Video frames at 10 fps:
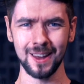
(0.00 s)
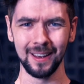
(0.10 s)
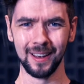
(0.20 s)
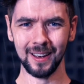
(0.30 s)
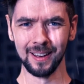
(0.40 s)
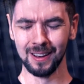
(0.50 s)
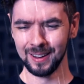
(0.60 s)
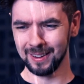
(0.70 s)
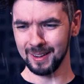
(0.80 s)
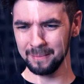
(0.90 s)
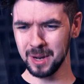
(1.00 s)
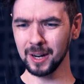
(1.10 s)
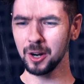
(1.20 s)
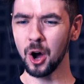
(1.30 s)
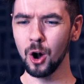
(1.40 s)
I'm
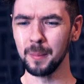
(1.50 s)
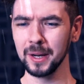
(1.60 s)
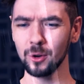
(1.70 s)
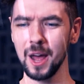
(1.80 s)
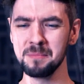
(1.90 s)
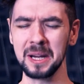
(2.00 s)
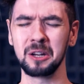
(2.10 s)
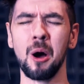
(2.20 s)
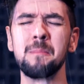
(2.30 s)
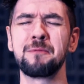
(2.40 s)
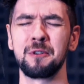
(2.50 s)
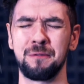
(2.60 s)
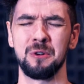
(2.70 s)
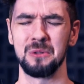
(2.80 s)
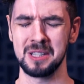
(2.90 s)
not at home. I don't have my comfort
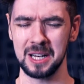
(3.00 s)
foods